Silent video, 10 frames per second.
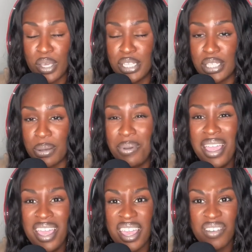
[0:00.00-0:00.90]
So
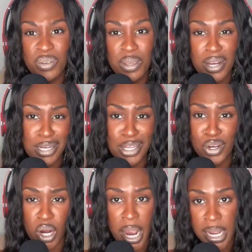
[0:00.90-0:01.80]
if you hear any
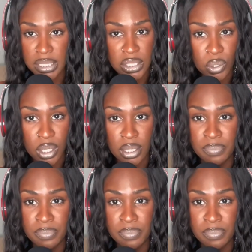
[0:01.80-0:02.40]
cracks or